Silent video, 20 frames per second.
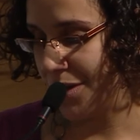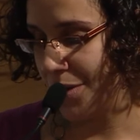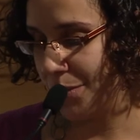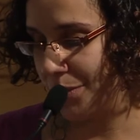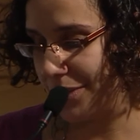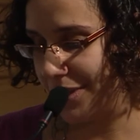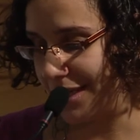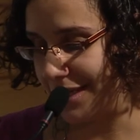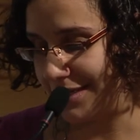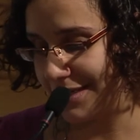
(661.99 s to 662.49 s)
with
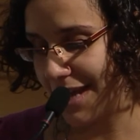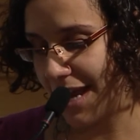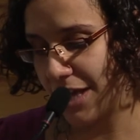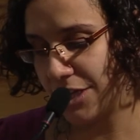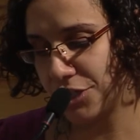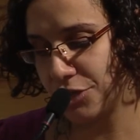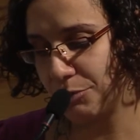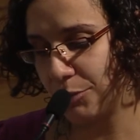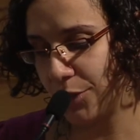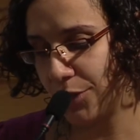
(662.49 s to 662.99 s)
the
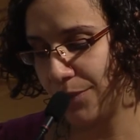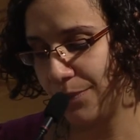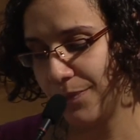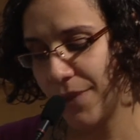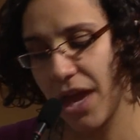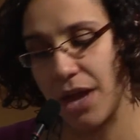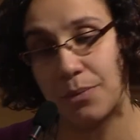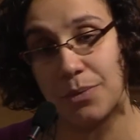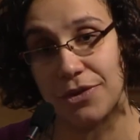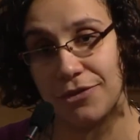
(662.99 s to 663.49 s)
intangible,
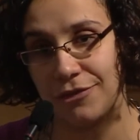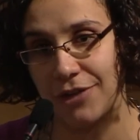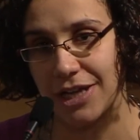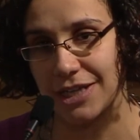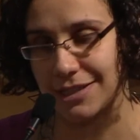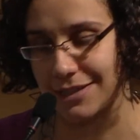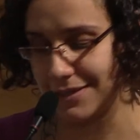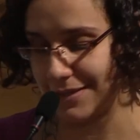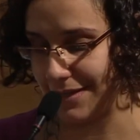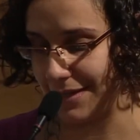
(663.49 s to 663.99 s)
and with
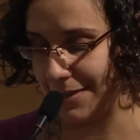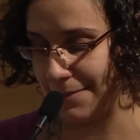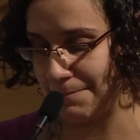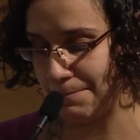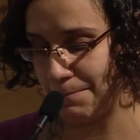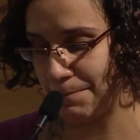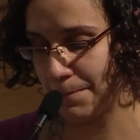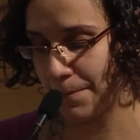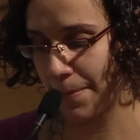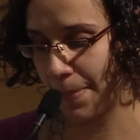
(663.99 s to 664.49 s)
fantasy.
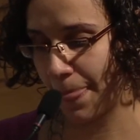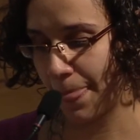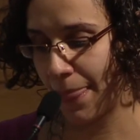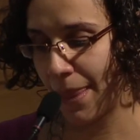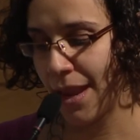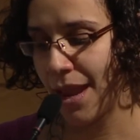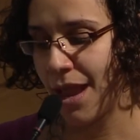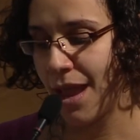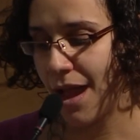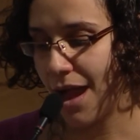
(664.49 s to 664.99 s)

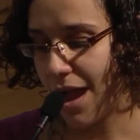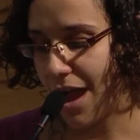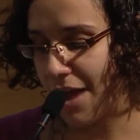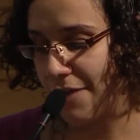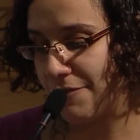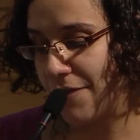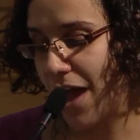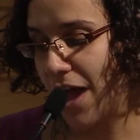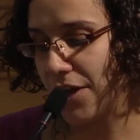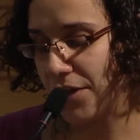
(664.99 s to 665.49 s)
I
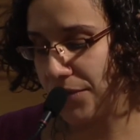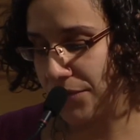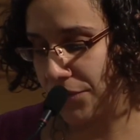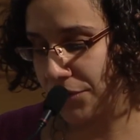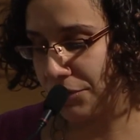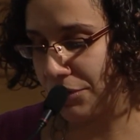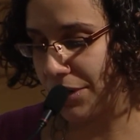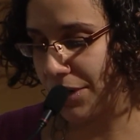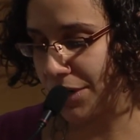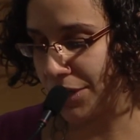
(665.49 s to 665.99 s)
value the
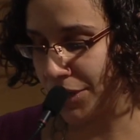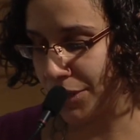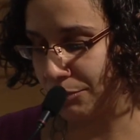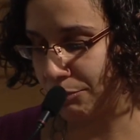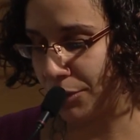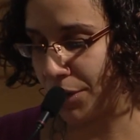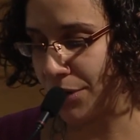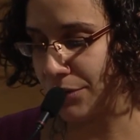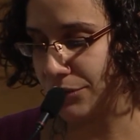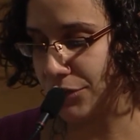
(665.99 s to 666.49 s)
critical
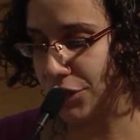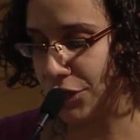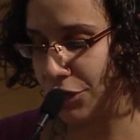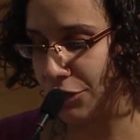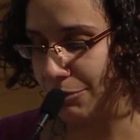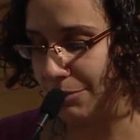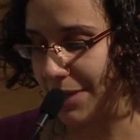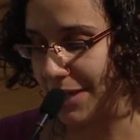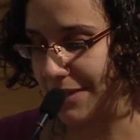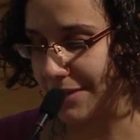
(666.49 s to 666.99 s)
approach
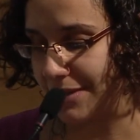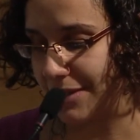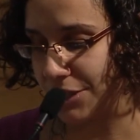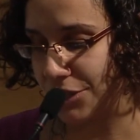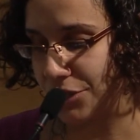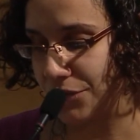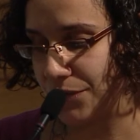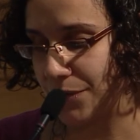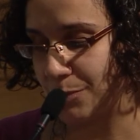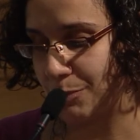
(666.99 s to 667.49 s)
humanistic
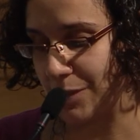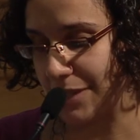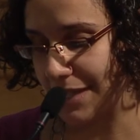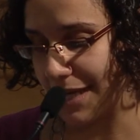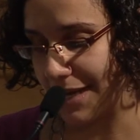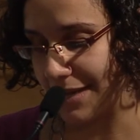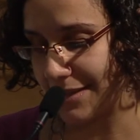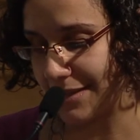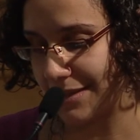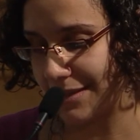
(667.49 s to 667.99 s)
Jews
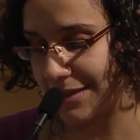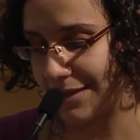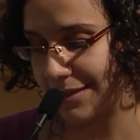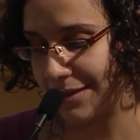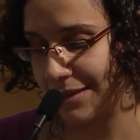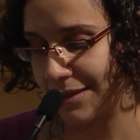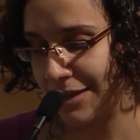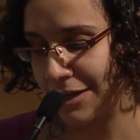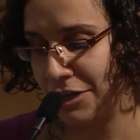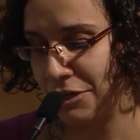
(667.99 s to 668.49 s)
possess,
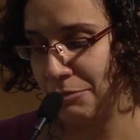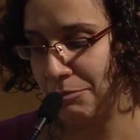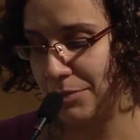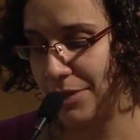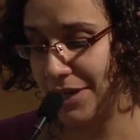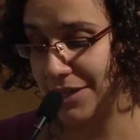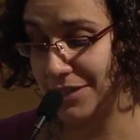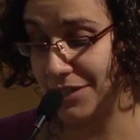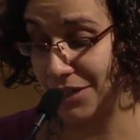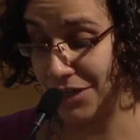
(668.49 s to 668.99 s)
but
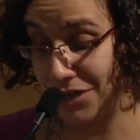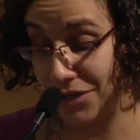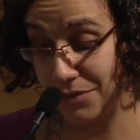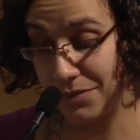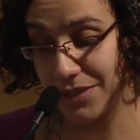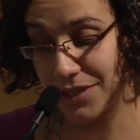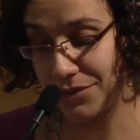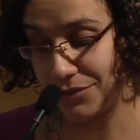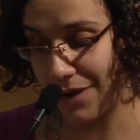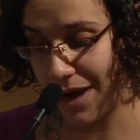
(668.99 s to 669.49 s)
as the
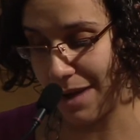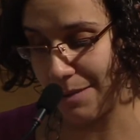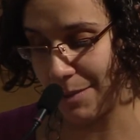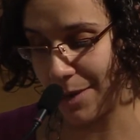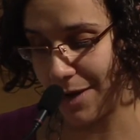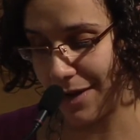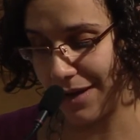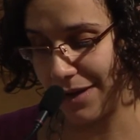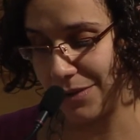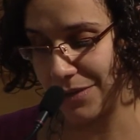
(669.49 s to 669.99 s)
newest
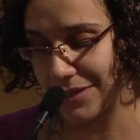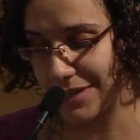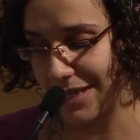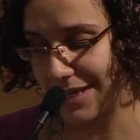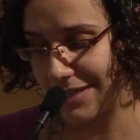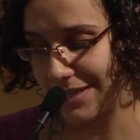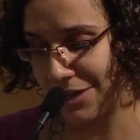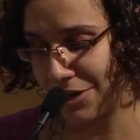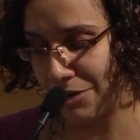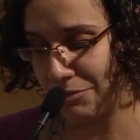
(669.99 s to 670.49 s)
rabbi
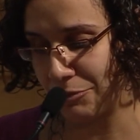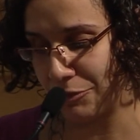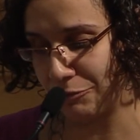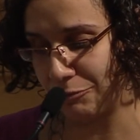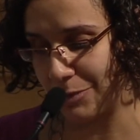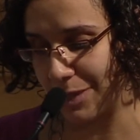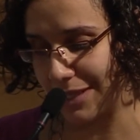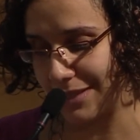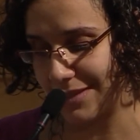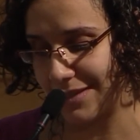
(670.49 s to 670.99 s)
ordained in our
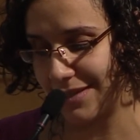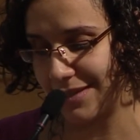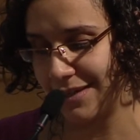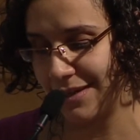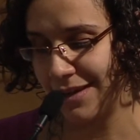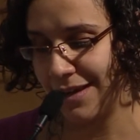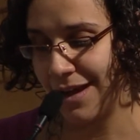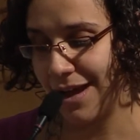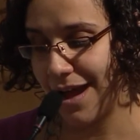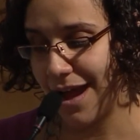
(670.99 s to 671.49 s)
movement,
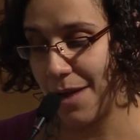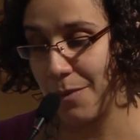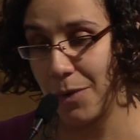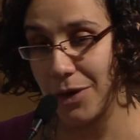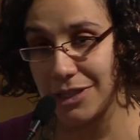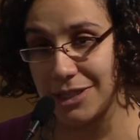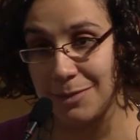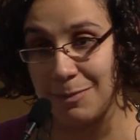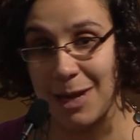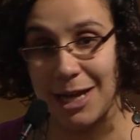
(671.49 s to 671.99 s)
I
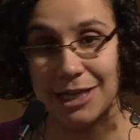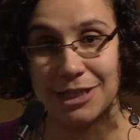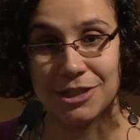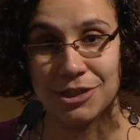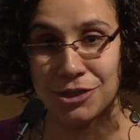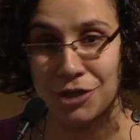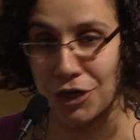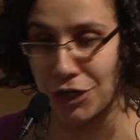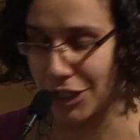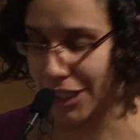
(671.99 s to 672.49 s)
want to make a
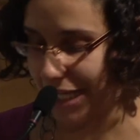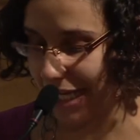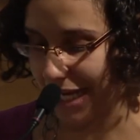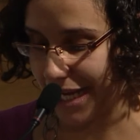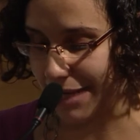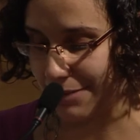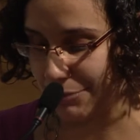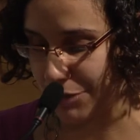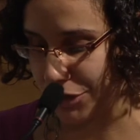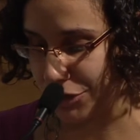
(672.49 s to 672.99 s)
startling
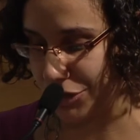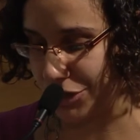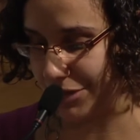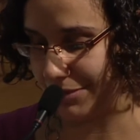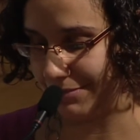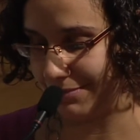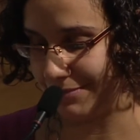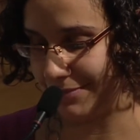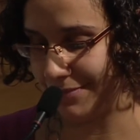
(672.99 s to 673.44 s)
admission.